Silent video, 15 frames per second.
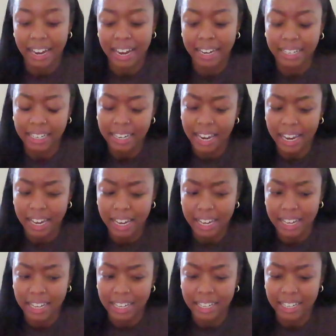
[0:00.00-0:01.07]
And then
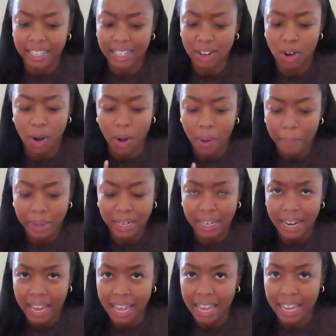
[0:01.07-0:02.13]
they called me
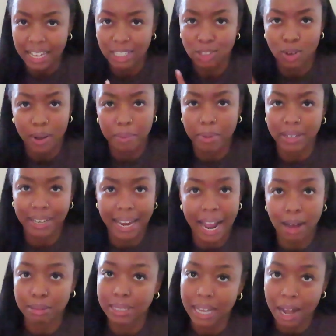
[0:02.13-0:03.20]
today talking about they
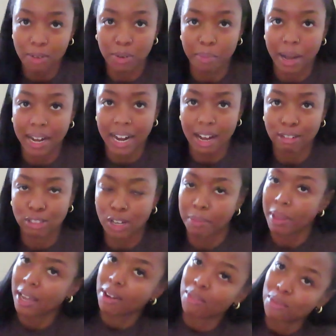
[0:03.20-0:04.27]
outside with my couch.
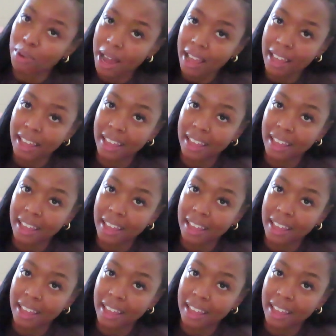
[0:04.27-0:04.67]
I'm like, what?